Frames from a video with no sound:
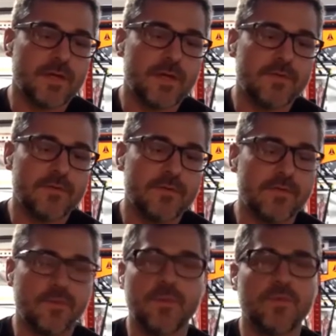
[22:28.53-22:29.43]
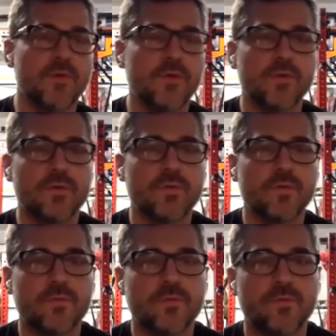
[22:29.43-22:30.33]
as some people know,
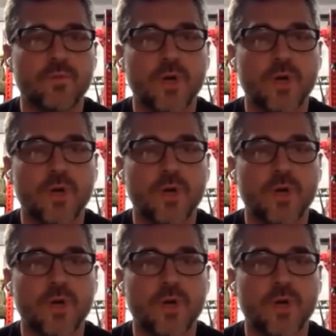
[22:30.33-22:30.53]
we've